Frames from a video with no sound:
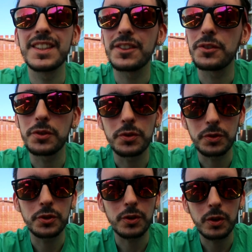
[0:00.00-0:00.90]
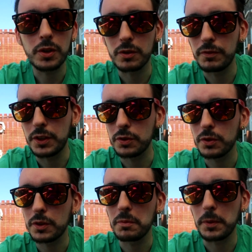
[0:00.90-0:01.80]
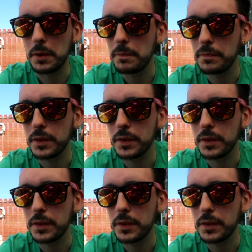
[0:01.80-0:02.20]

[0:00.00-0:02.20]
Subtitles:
a lot of good features on it, but